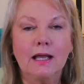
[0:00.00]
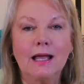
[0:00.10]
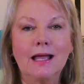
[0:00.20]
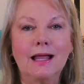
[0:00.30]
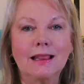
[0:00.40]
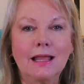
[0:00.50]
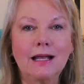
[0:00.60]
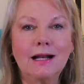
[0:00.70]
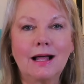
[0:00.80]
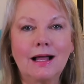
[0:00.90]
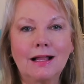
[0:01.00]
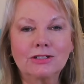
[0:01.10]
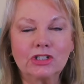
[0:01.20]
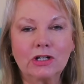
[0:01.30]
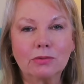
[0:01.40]
and then I'll
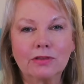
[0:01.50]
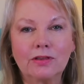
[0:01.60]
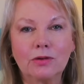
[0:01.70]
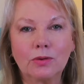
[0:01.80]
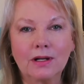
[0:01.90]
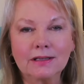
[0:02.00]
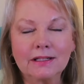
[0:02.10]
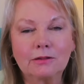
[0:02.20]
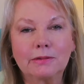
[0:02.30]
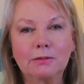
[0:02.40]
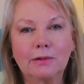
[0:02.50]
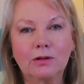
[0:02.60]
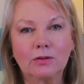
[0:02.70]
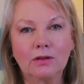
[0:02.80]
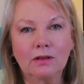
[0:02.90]
share with you a little bit
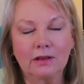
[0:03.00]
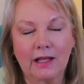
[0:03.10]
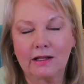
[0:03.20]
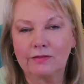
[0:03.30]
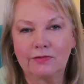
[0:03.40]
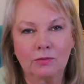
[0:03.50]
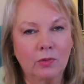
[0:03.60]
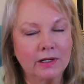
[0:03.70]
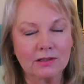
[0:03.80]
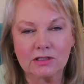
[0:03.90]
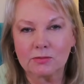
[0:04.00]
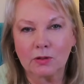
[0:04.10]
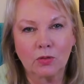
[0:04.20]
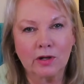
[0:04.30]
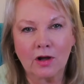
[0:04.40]
about life and what else has
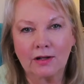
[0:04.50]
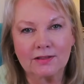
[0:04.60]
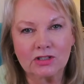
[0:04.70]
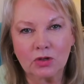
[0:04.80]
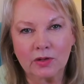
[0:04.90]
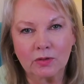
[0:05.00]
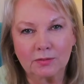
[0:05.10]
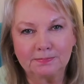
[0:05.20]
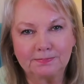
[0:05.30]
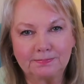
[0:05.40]
been going on in the sewing room.